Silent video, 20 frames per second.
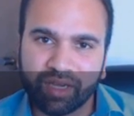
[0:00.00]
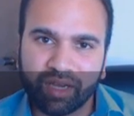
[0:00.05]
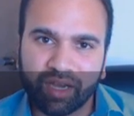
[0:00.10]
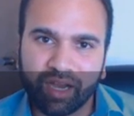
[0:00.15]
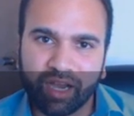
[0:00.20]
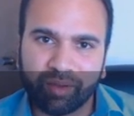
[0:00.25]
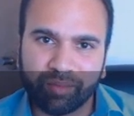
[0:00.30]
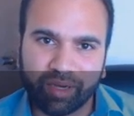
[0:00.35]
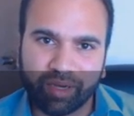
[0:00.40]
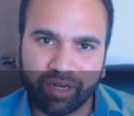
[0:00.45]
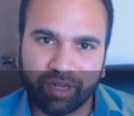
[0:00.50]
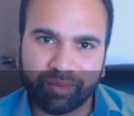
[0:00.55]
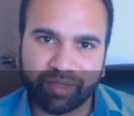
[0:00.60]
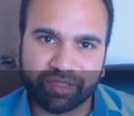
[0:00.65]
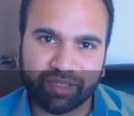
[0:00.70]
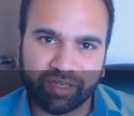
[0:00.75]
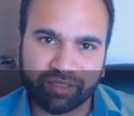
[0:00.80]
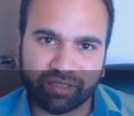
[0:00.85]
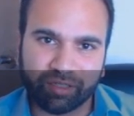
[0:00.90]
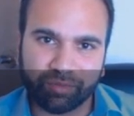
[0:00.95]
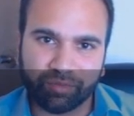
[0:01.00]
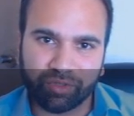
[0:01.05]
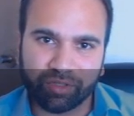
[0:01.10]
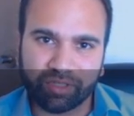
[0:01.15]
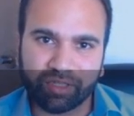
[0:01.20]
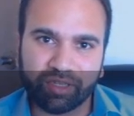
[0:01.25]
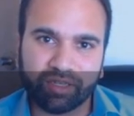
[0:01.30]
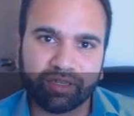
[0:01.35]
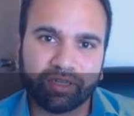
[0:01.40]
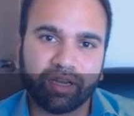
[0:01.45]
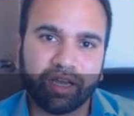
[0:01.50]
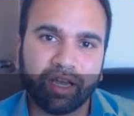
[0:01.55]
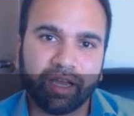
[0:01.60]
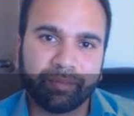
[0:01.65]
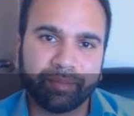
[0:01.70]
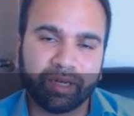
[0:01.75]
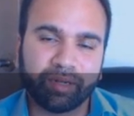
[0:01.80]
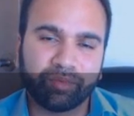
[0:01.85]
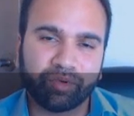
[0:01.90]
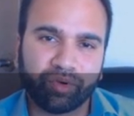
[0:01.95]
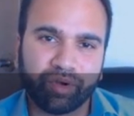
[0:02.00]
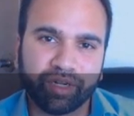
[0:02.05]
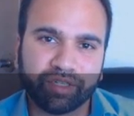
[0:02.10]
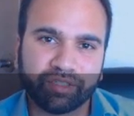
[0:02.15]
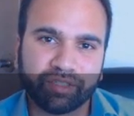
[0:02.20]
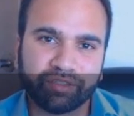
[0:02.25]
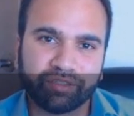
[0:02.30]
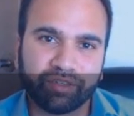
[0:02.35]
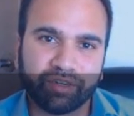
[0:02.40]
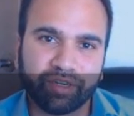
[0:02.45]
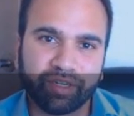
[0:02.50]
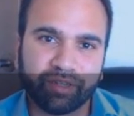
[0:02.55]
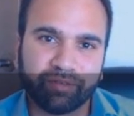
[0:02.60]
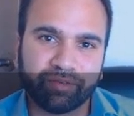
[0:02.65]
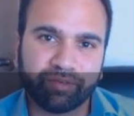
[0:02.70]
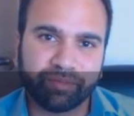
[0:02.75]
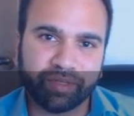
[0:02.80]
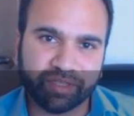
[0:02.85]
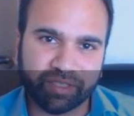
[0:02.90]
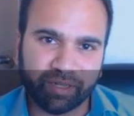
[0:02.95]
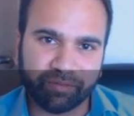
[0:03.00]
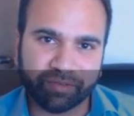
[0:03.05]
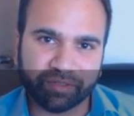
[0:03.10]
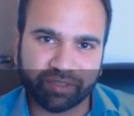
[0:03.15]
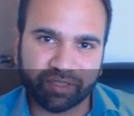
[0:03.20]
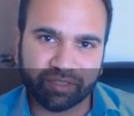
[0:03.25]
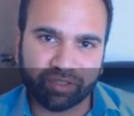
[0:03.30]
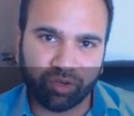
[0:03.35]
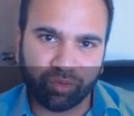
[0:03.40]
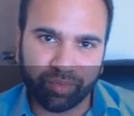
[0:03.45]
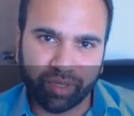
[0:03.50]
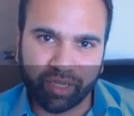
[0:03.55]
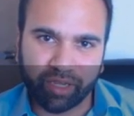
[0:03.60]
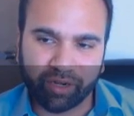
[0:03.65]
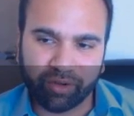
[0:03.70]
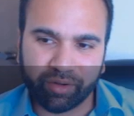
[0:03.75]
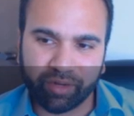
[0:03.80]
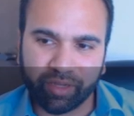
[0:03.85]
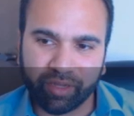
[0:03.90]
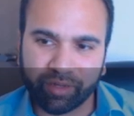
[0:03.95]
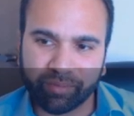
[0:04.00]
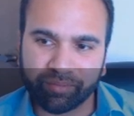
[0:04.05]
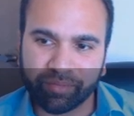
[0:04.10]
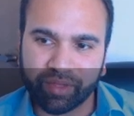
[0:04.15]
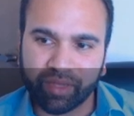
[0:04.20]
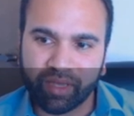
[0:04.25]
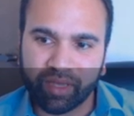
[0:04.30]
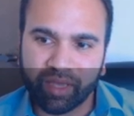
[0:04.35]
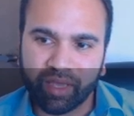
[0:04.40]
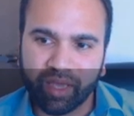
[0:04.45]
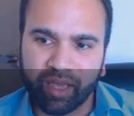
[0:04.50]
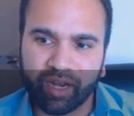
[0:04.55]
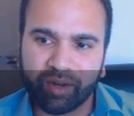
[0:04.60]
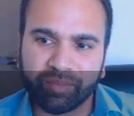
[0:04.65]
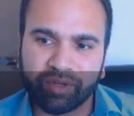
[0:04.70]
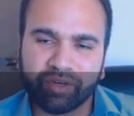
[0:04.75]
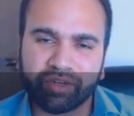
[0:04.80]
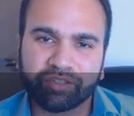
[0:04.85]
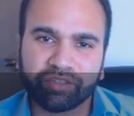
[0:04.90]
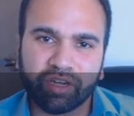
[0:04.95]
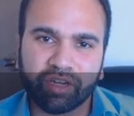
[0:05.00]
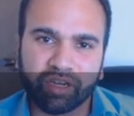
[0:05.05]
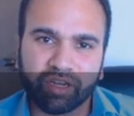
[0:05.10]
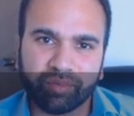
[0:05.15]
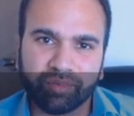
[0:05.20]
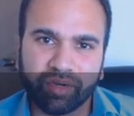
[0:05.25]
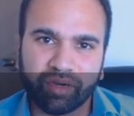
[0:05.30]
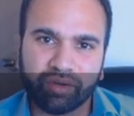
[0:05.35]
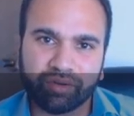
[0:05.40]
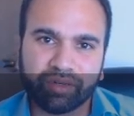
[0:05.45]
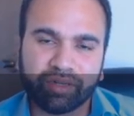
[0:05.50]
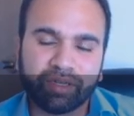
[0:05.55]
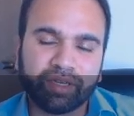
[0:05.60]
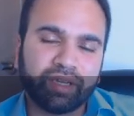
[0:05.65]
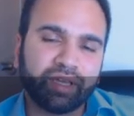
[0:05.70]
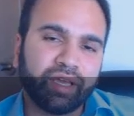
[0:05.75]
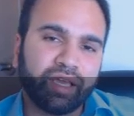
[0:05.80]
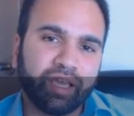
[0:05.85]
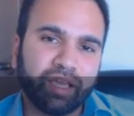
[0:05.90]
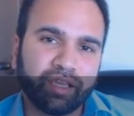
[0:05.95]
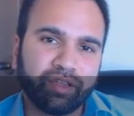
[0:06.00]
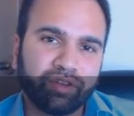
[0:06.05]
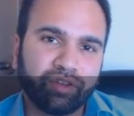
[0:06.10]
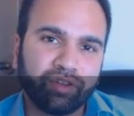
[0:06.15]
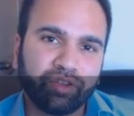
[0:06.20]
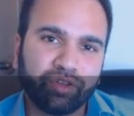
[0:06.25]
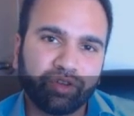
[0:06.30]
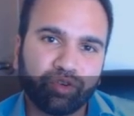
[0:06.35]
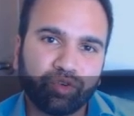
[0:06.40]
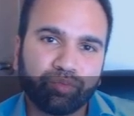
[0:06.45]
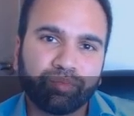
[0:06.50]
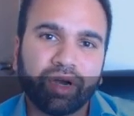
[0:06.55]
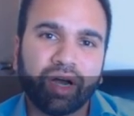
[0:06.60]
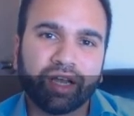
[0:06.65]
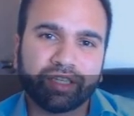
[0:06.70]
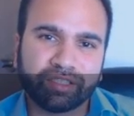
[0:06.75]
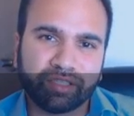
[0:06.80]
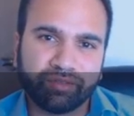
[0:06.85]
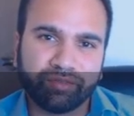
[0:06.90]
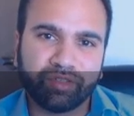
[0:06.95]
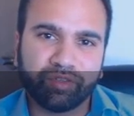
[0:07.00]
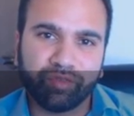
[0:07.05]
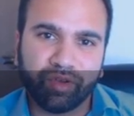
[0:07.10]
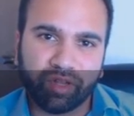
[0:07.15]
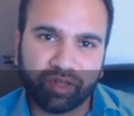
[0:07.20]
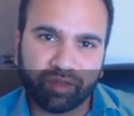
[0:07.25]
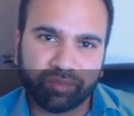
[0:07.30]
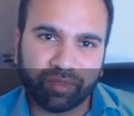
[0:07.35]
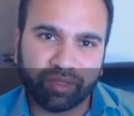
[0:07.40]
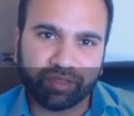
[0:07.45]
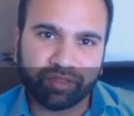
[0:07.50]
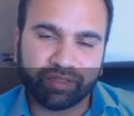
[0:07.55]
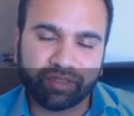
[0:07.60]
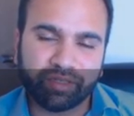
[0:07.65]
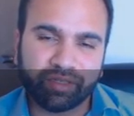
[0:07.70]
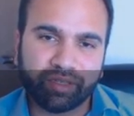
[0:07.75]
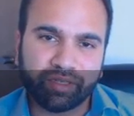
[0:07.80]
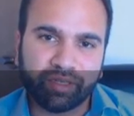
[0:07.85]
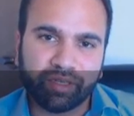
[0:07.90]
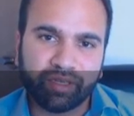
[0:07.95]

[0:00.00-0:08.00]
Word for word: Hi, my name is Hassan Abdullah. I'm an immigration attorney from the San Francisco Bay Area, and I'm here to talk about a new positive development